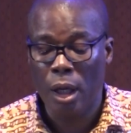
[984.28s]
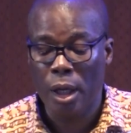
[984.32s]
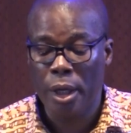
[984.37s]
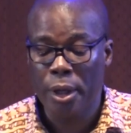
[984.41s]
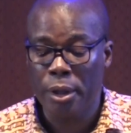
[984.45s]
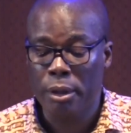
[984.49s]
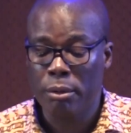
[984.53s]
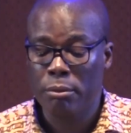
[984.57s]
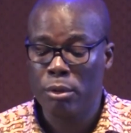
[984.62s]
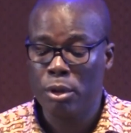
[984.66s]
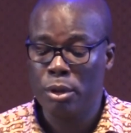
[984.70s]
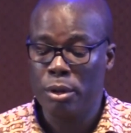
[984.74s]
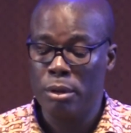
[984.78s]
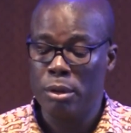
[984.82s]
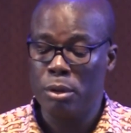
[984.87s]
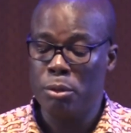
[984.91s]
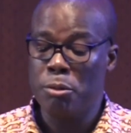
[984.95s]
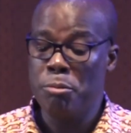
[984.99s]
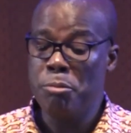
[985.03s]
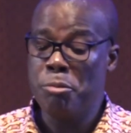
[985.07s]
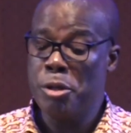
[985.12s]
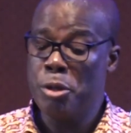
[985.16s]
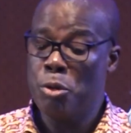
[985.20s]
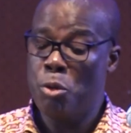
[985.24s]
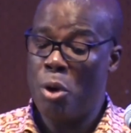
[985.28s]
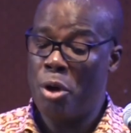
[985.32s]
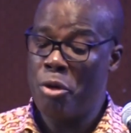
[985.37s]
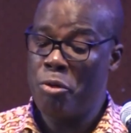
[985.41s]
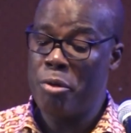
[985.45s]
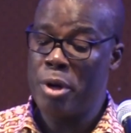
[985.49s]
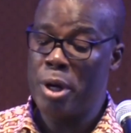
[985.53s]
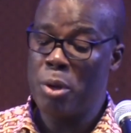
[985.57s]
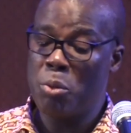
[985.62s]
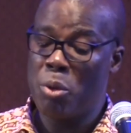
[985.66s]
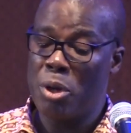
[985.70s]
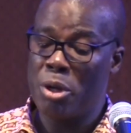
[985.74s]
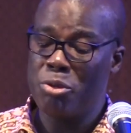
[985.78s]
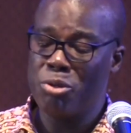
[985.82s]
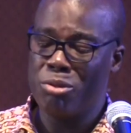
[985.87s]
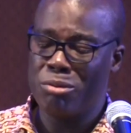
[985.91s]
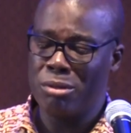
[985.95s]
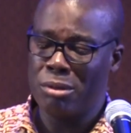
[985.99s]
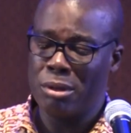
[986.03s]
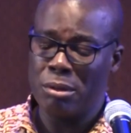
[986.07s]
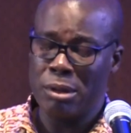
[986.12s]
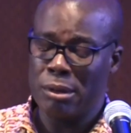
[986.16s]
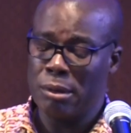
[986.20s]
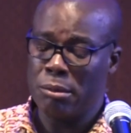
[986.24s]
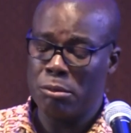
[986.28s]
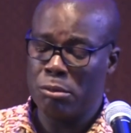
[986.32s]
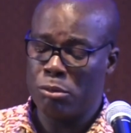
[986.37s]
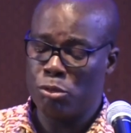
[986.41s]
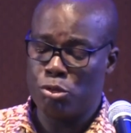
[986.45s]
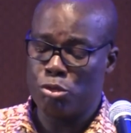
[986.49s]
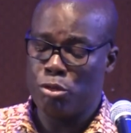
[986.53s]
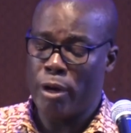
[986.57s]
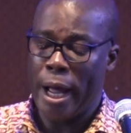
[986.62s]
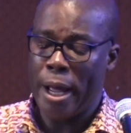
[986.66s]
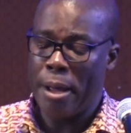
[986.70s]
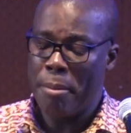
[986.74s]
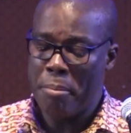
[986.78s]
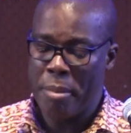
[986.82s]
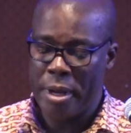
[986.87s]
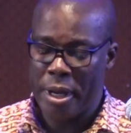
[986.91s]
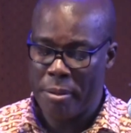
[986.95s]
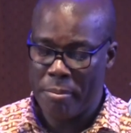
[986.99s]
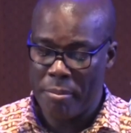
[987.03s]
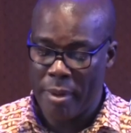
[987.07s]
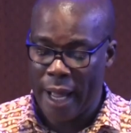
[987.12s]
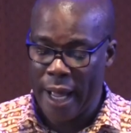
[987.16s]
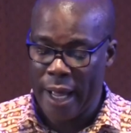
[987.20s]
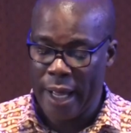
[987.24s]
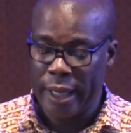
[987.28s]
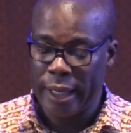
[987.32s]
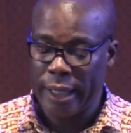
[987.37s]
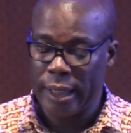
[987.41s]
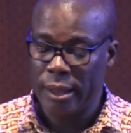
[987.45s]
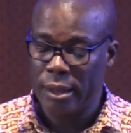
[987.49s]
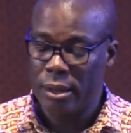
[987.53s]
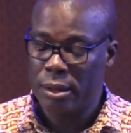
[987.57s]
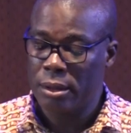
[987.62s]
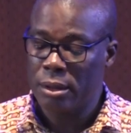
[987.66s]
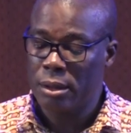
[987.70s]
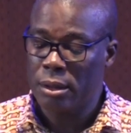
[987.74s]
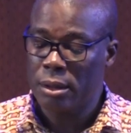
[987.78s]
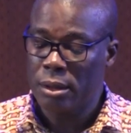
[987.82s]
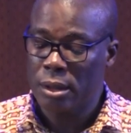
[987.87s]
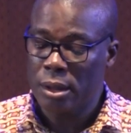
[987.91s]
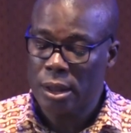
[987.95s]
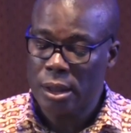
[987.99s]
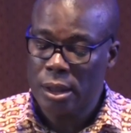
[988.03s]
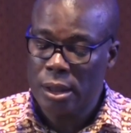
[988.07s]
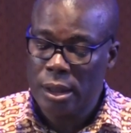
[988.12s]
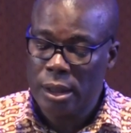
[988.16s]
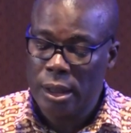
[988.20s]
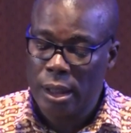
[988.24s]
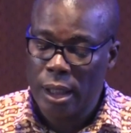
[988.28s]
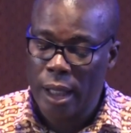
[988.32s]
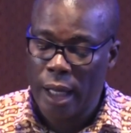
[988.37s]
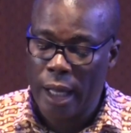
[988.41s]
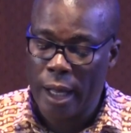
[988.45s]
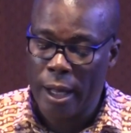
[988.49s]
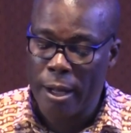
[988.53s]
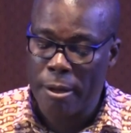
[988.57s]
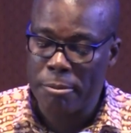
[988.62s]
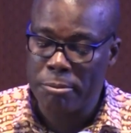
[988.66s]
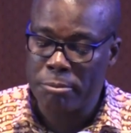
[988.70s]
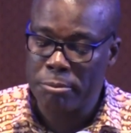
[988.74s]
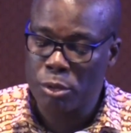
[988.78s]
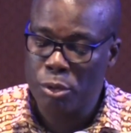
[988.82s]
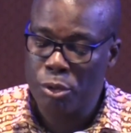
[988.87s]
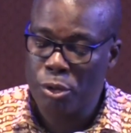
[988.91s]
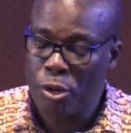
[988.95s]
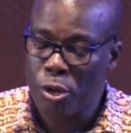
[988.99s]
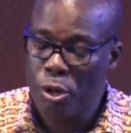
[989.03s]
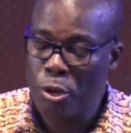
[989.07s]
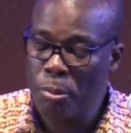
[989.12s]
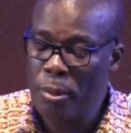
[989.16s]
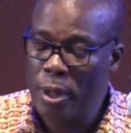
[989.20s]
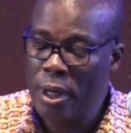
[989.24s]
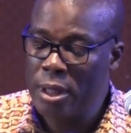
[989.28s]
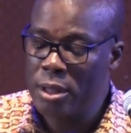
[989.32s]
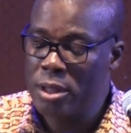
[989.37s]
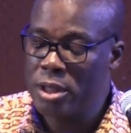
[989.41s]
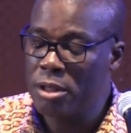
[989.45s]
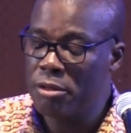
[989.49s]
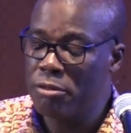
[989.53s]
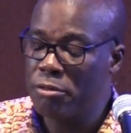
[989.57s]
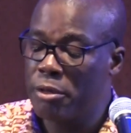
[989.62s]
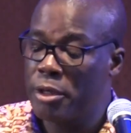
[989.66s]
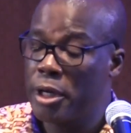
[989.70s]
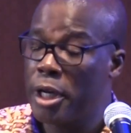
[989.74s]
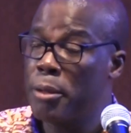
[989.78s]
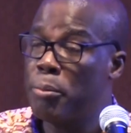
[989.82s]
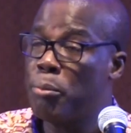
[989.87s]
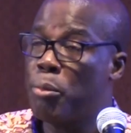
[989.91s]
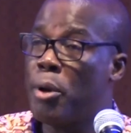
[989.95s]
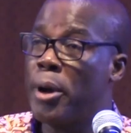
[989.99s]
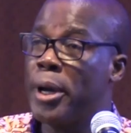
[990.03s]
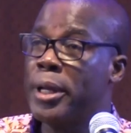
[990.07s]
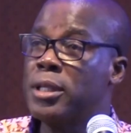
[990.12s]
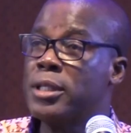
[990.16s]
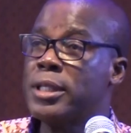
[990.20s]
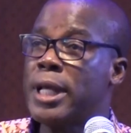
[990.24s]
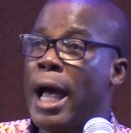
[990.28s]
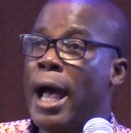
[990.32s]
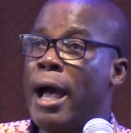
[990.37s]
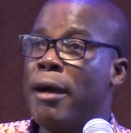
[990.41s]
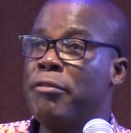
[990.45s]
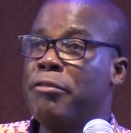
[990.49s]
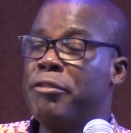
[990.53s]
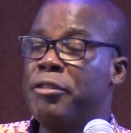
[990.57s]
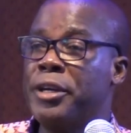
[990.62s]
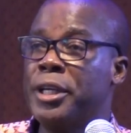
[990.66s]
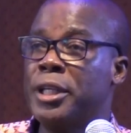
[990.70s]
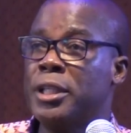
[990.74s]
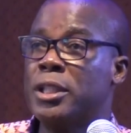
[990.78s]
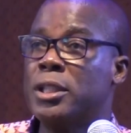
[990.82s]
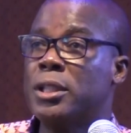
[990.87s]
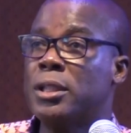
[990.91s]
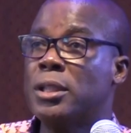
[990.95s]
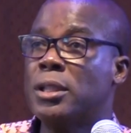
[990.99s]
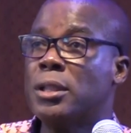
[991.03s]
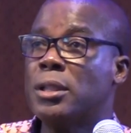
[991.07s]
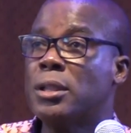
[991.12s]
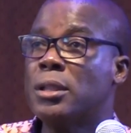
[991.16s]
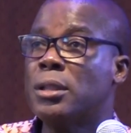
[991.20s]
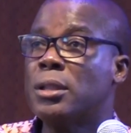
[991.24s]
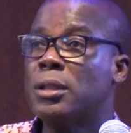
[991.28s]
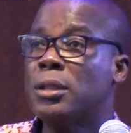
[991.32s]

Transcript: You'll be wondering, what do I mean by cumulative grade point average?